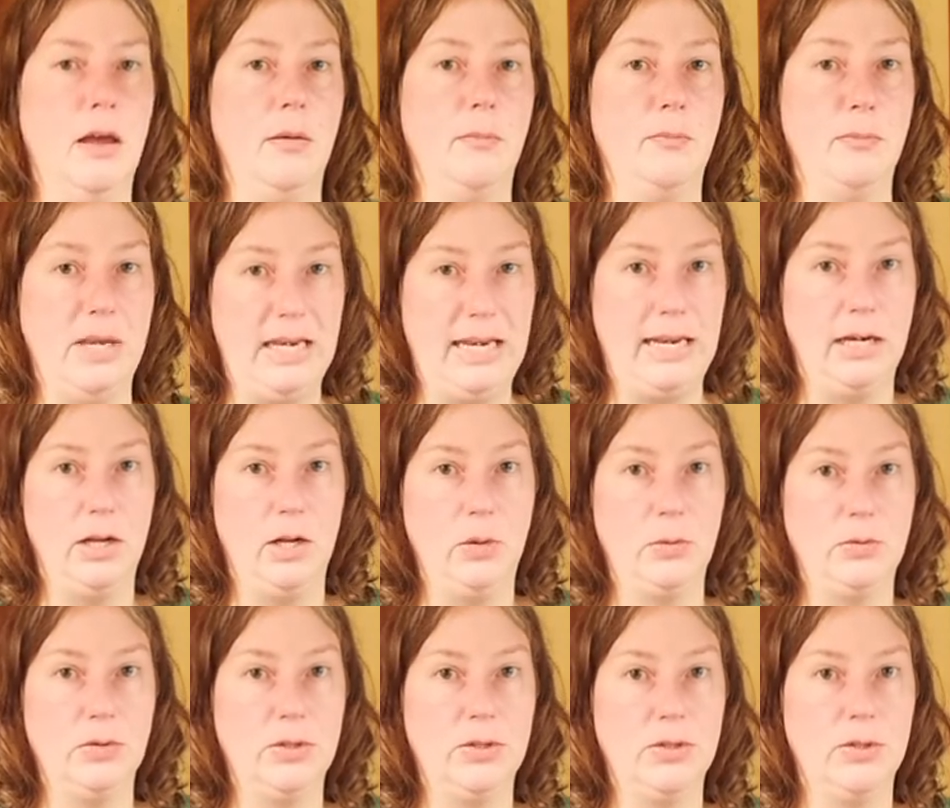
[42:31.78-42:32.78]
meeting
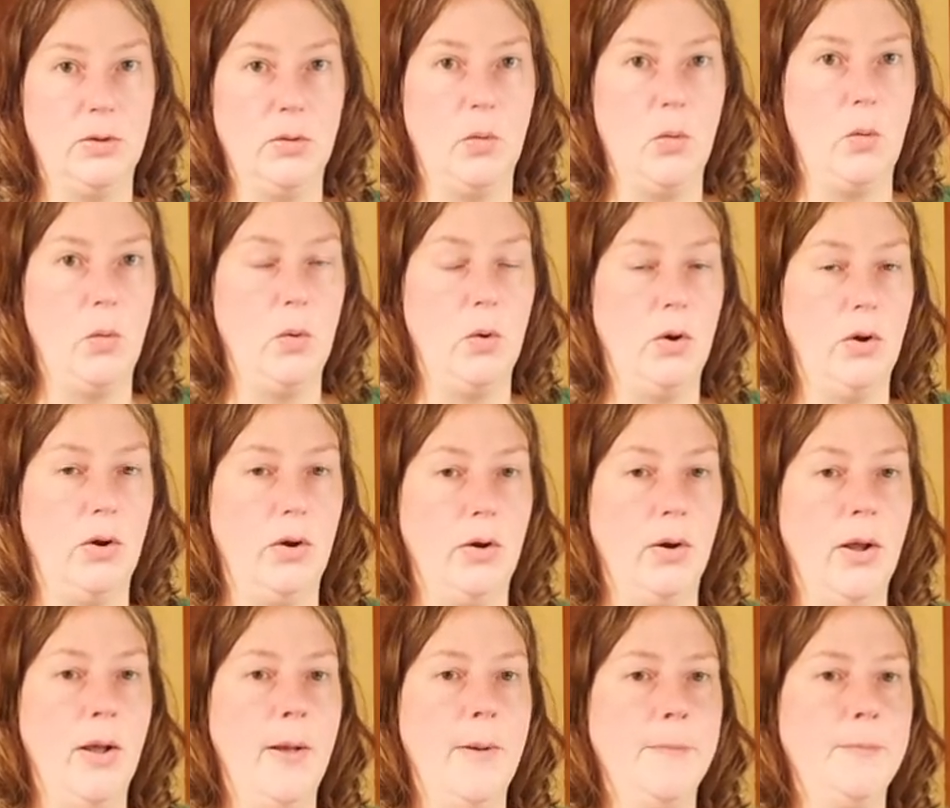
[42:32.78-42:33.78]
notes,
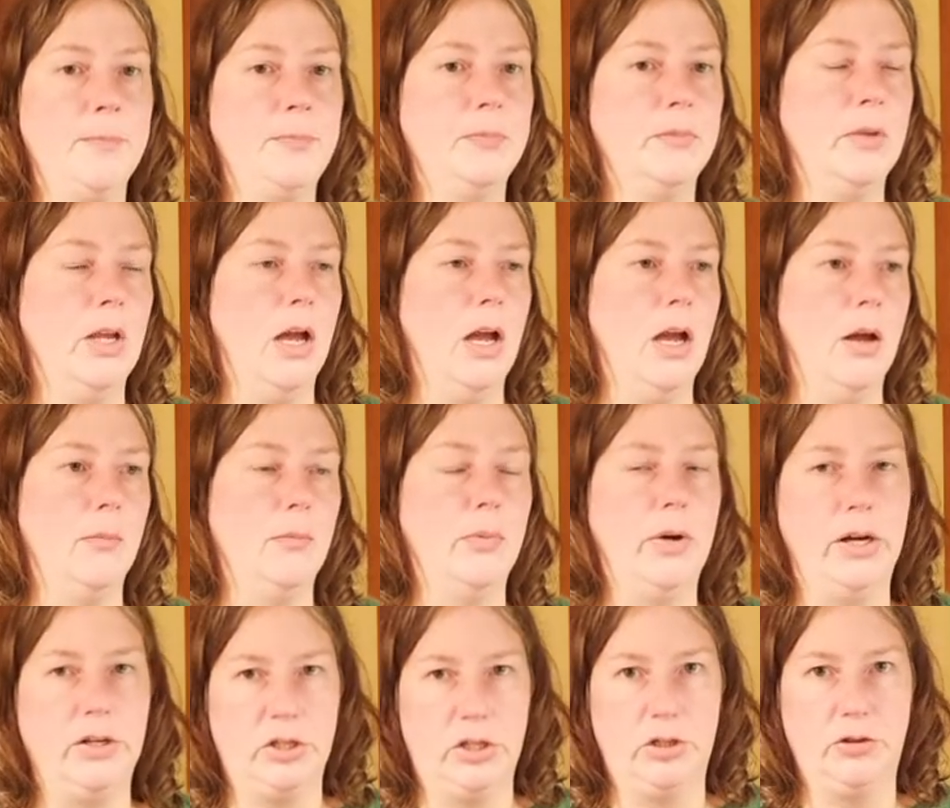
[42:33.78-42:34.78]
or
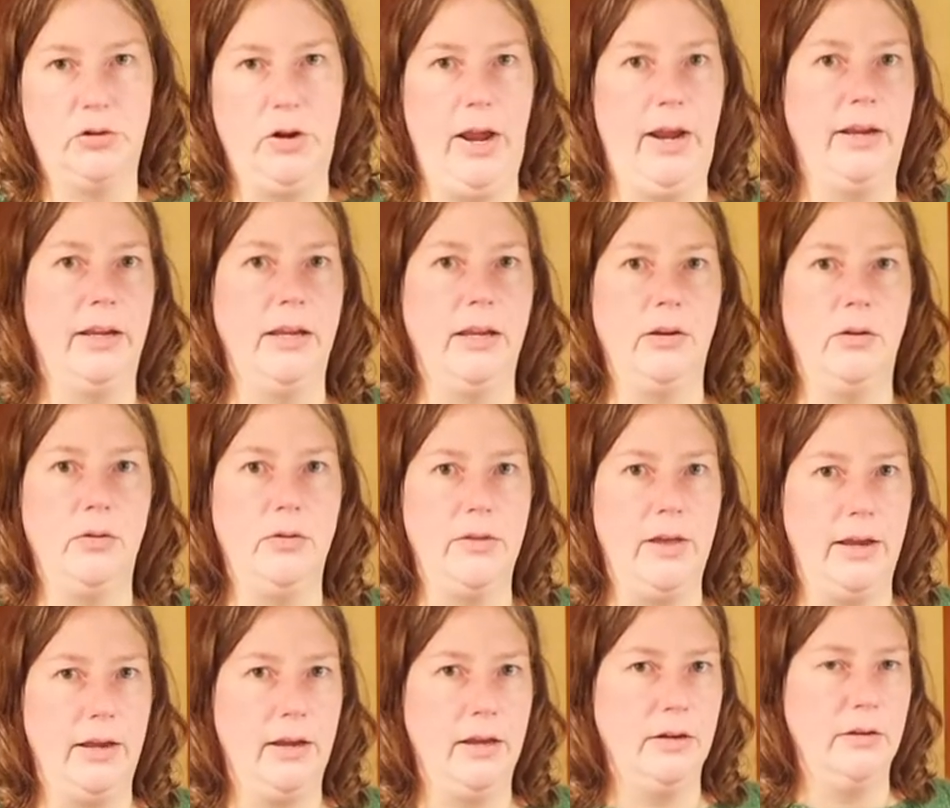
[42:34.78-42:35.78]
project tracking, or
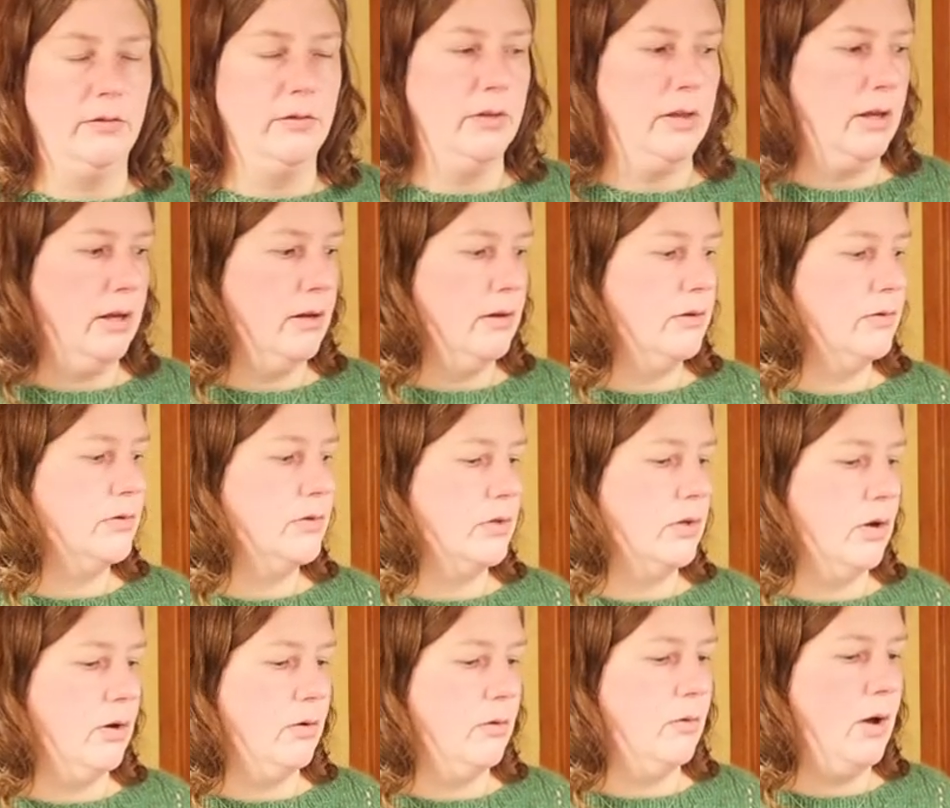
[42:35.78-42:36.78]
that kind of thing.
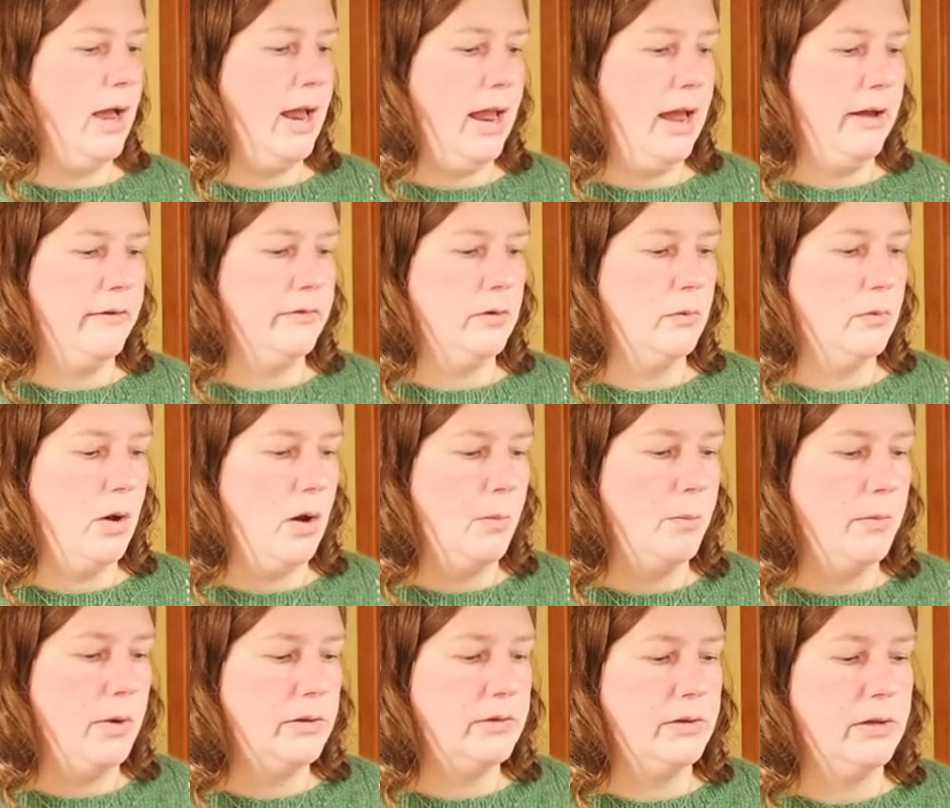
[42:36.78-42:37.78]
So I have a
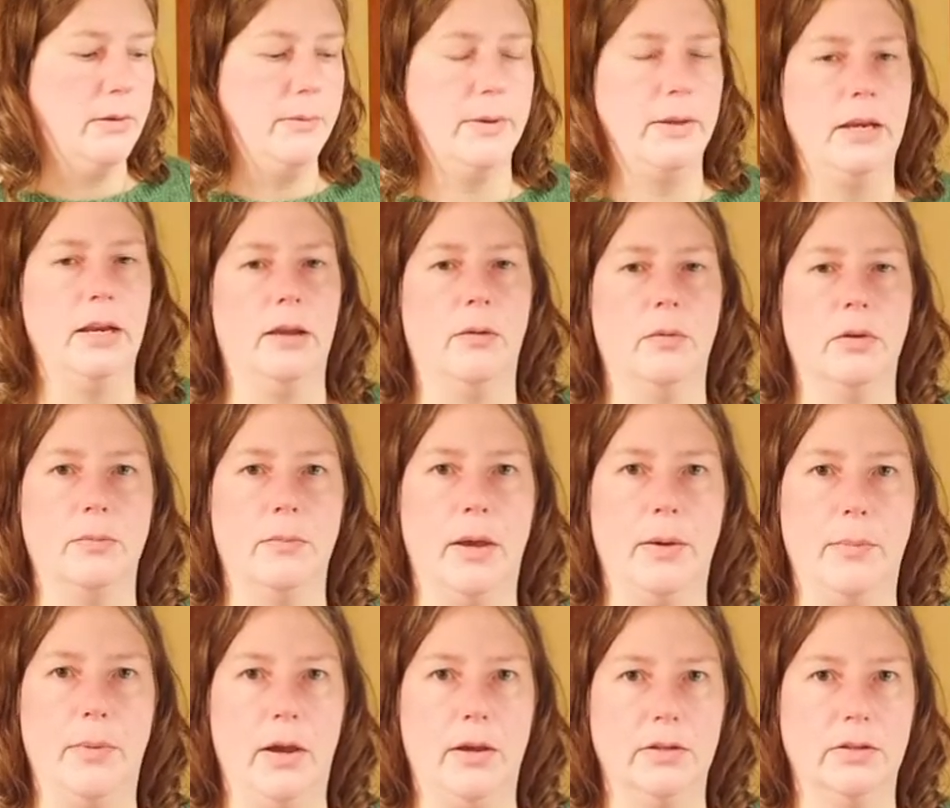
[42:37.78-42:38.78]
monthly meeting with
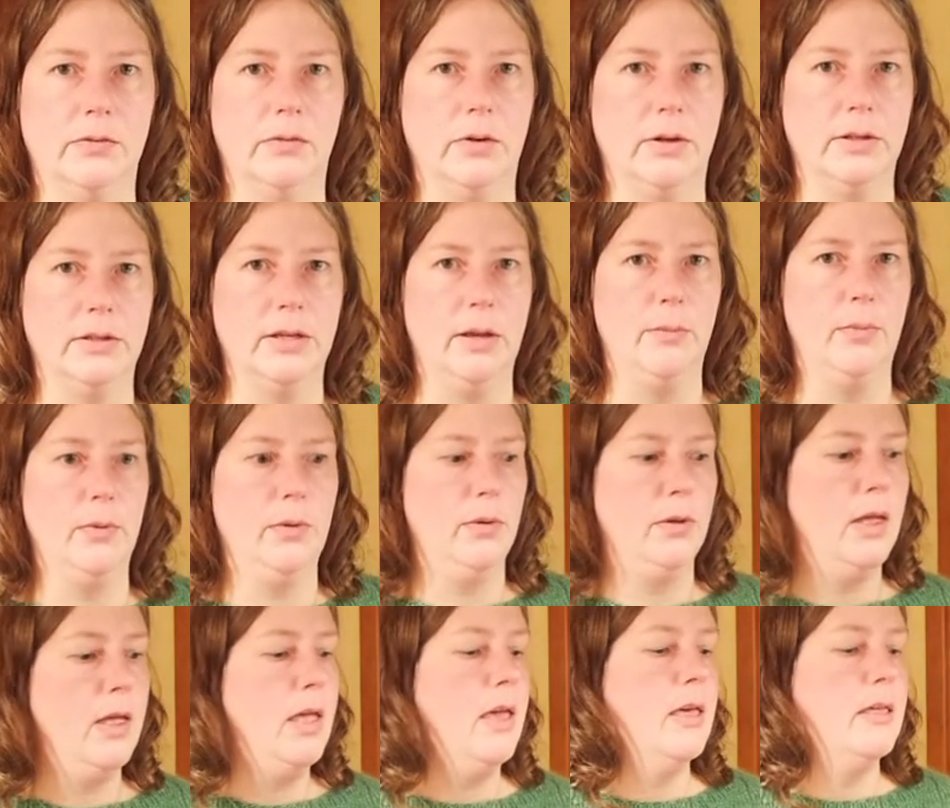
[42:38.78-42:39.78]
my boss, for
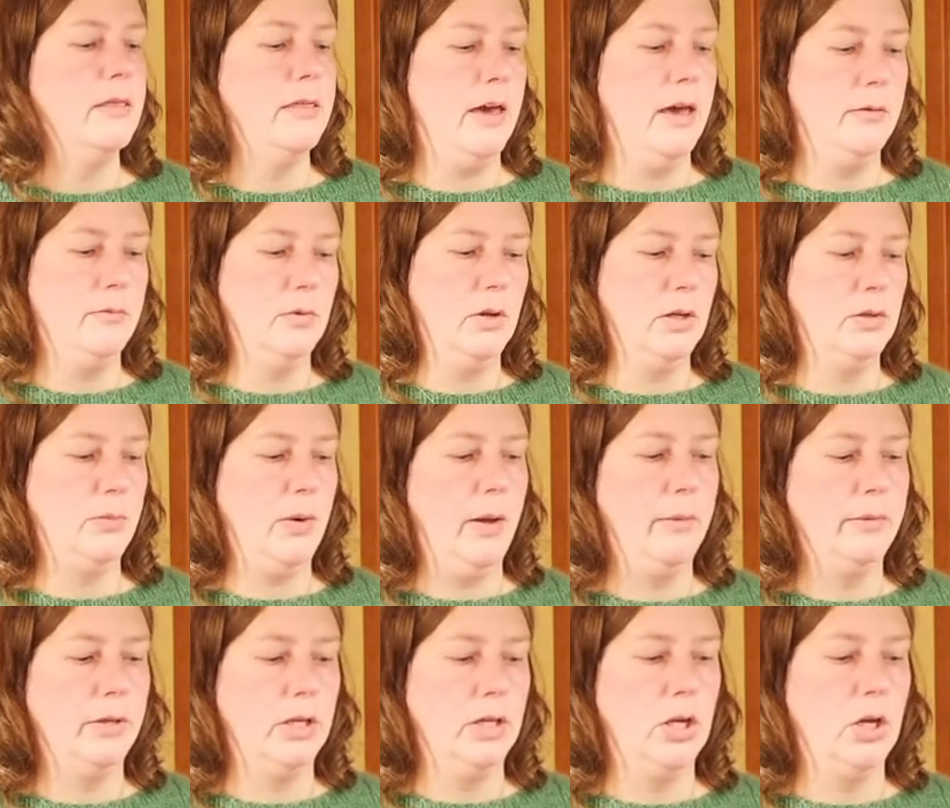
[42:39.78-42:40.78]
example. That is
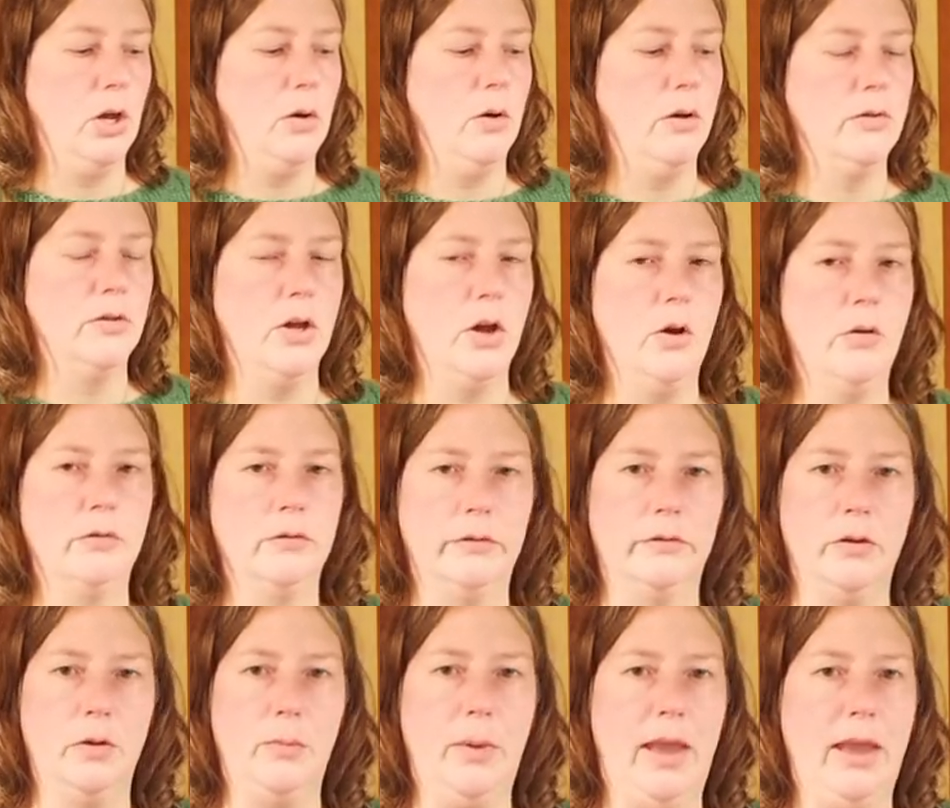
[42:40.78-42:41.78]
probably going to go on the
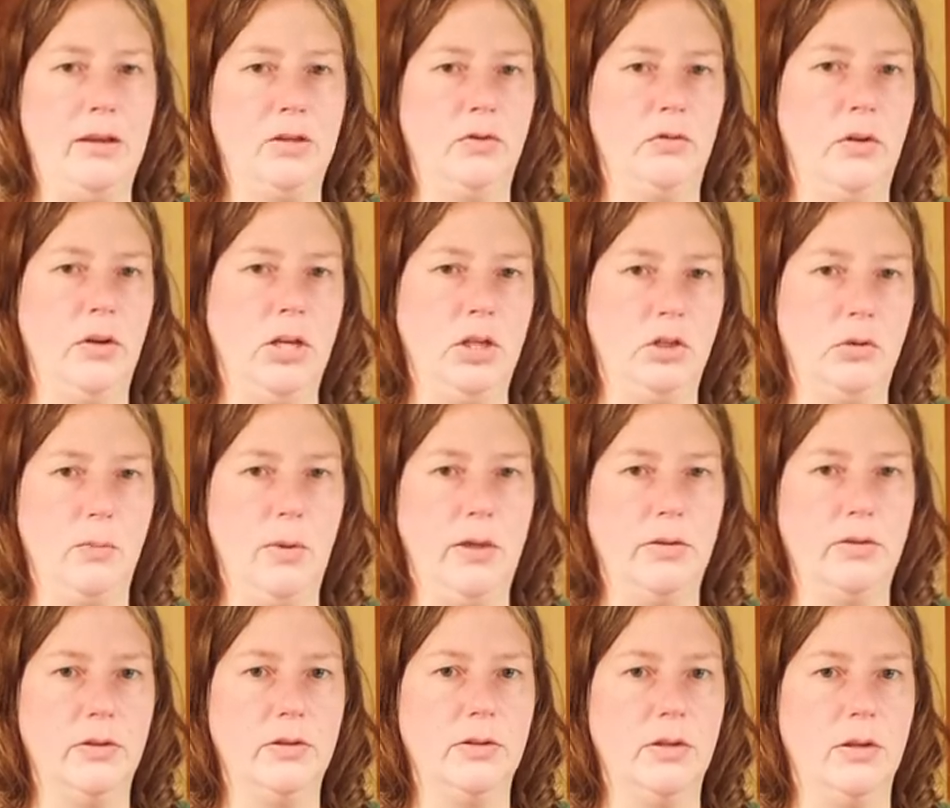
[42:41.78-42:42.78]
overview page for each
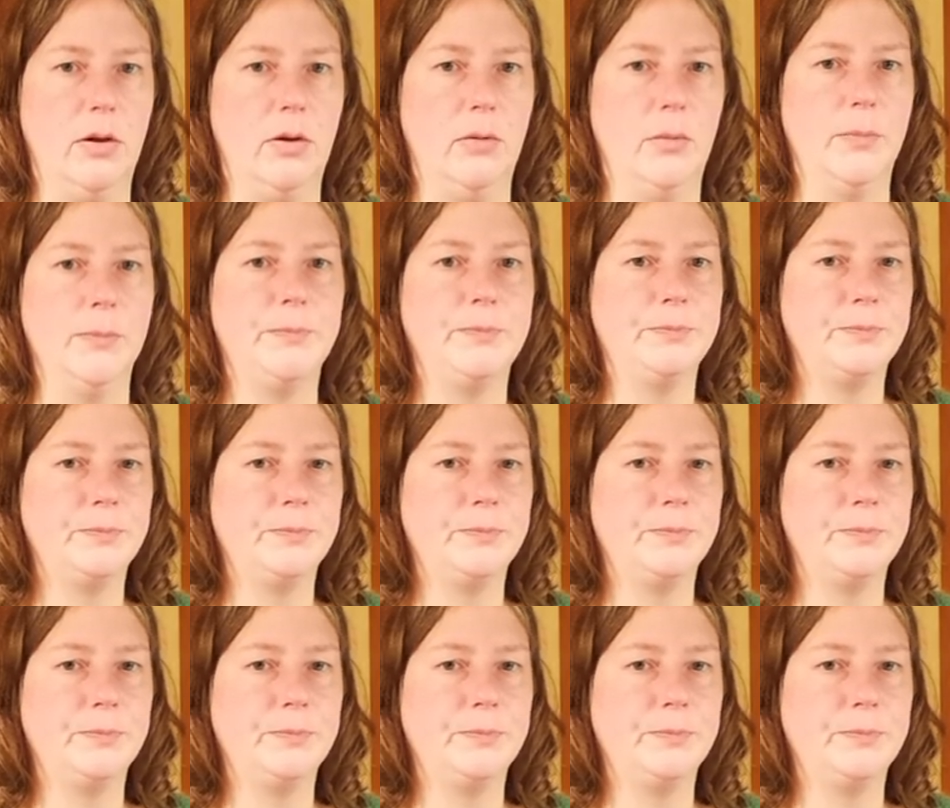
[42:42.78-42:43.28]
month. So